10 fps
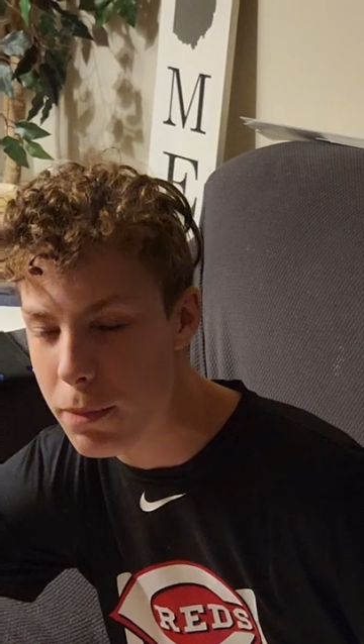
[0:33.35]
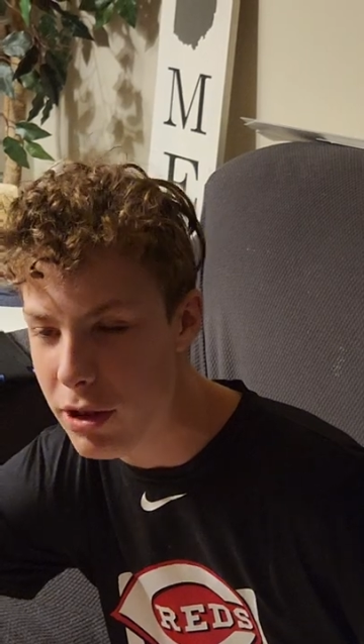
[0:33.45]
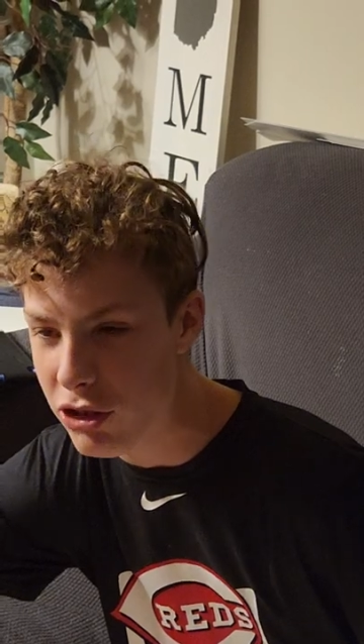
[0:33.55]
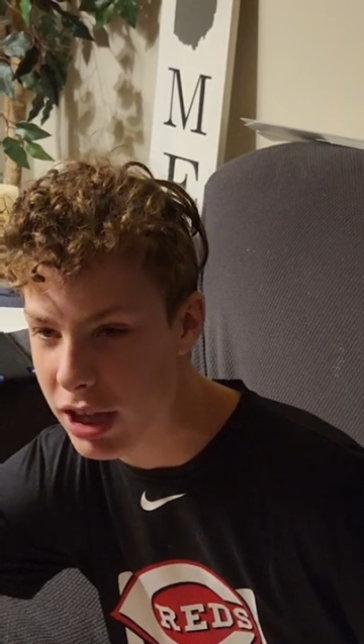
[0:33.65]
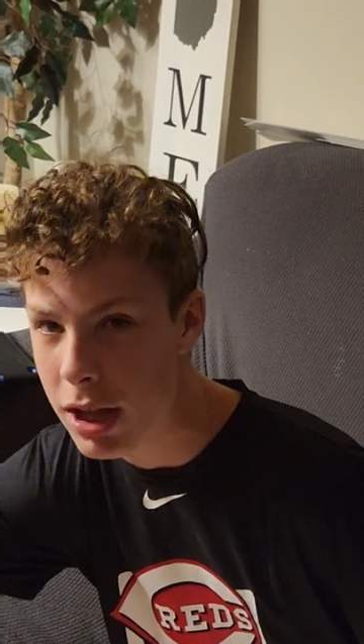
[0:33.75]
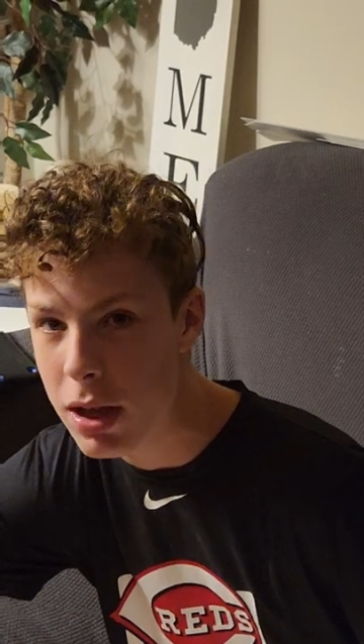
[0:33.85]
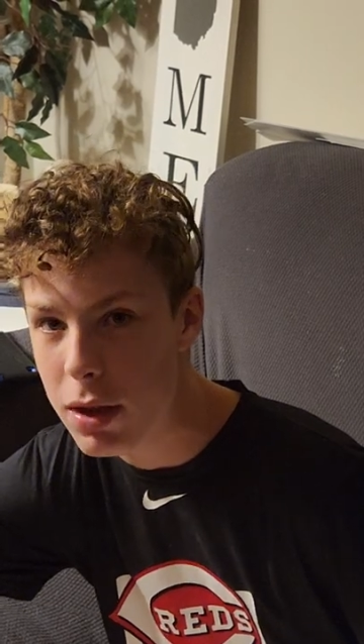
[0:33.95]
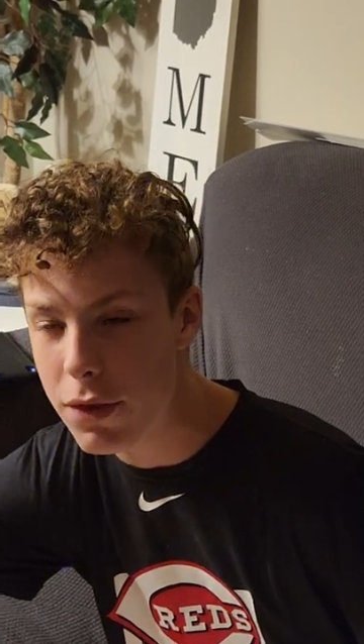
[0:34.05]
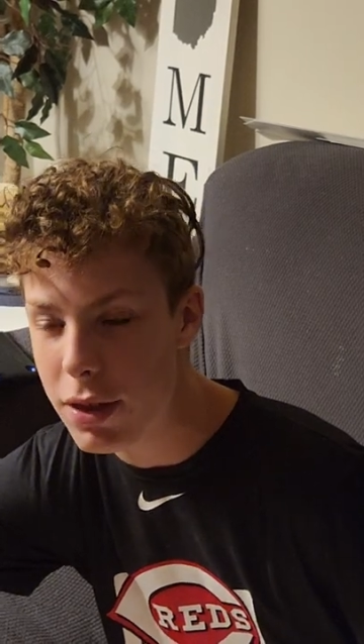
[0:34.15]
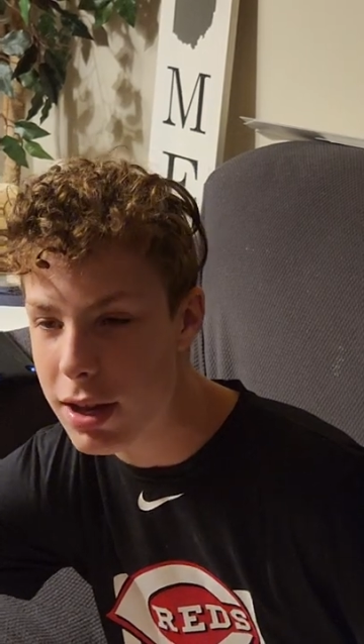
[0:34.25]
especially
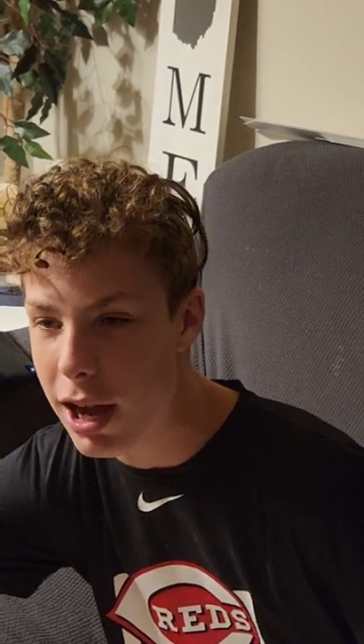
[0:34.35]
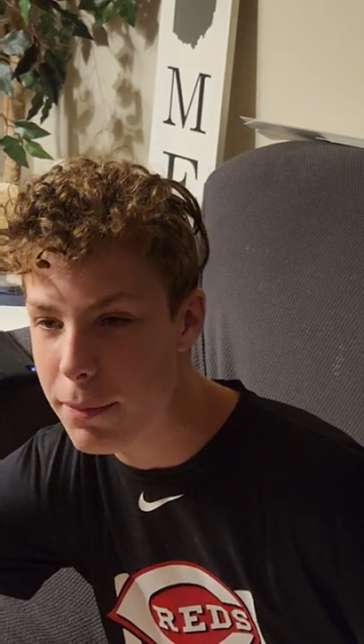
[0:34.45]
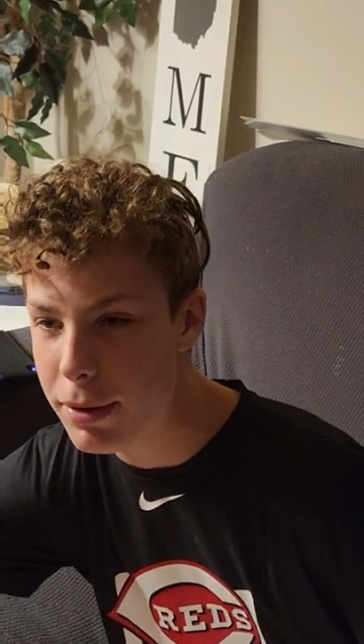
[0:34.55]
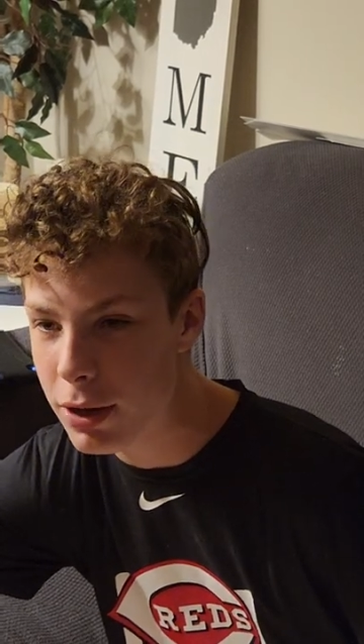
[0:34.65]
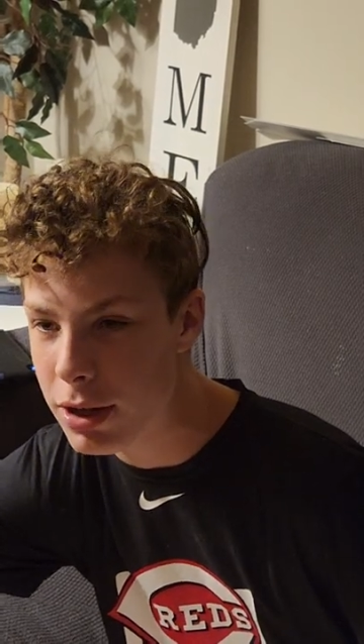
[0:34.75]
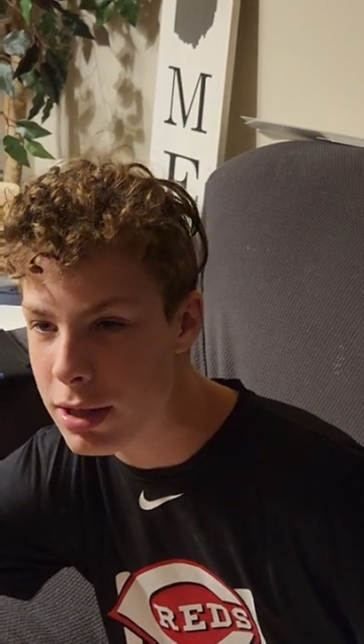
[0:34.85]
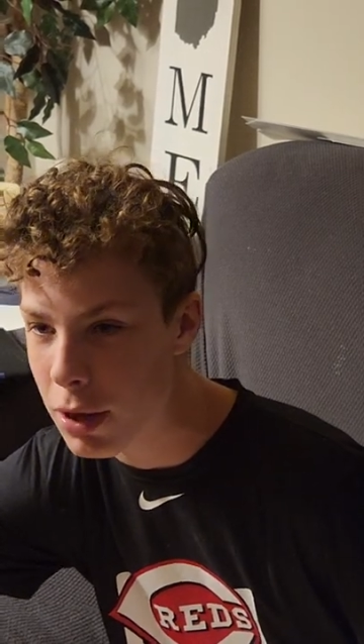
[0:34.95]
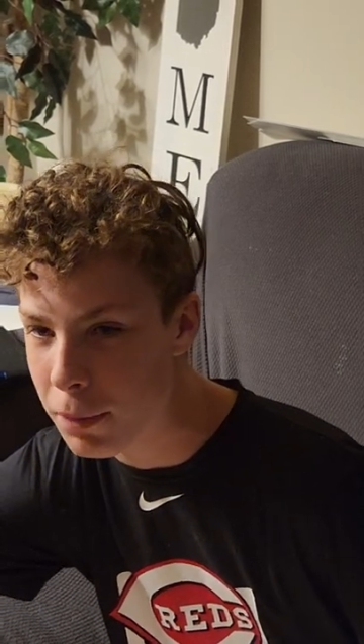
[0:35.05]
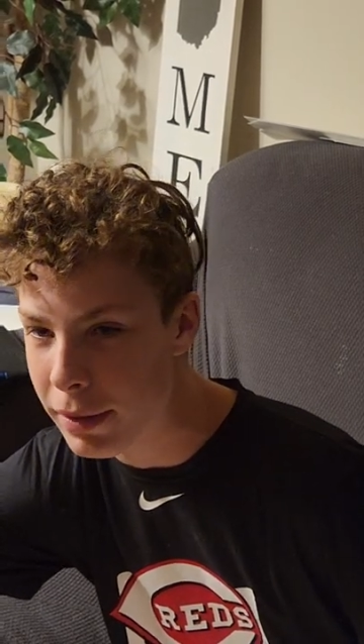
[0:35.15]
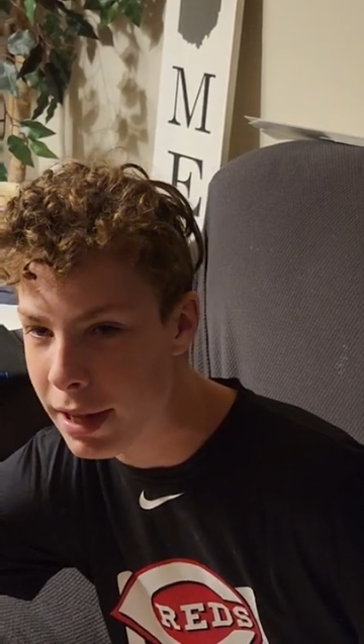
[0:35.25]
for the time period
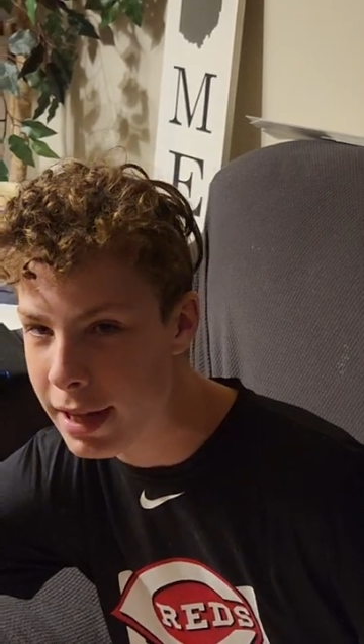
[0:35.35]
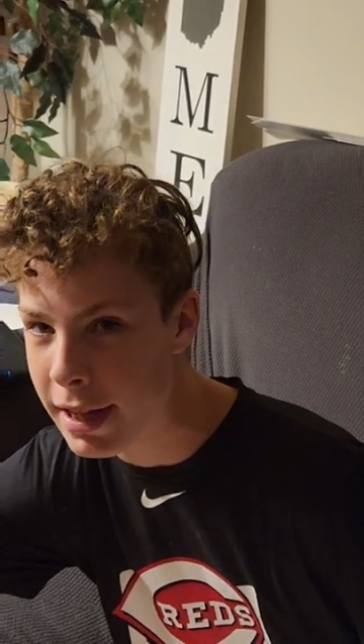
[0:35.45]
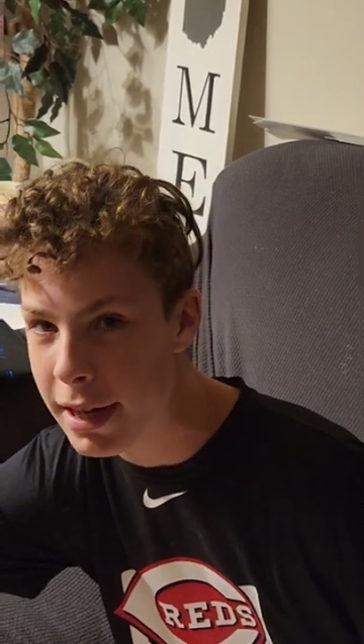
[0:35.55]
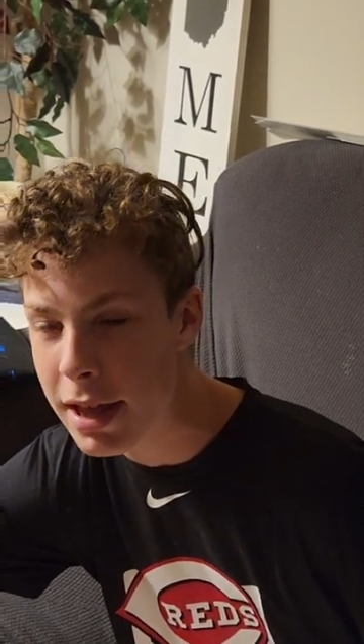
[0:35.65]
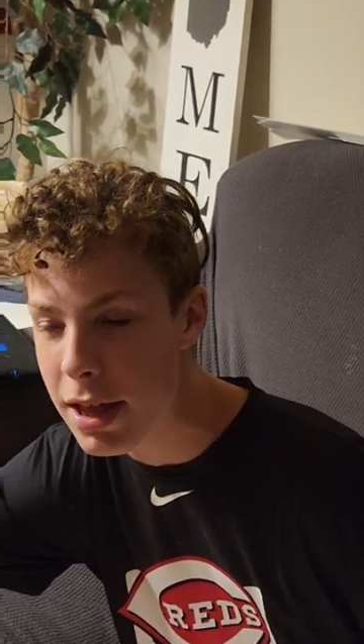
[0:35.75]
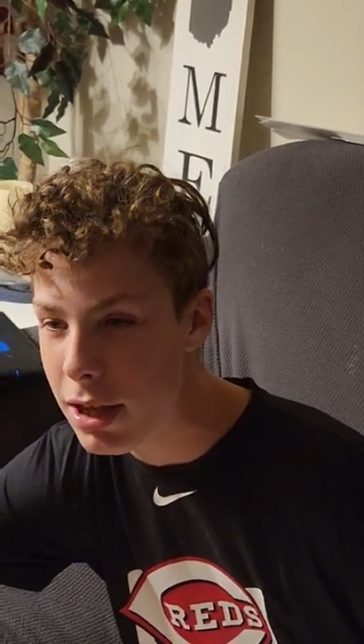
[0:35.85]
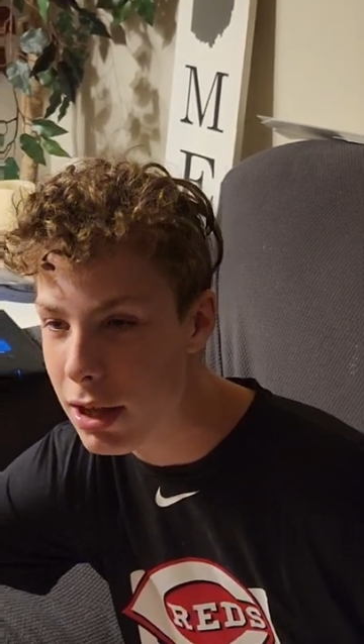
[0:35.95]
they were playing in.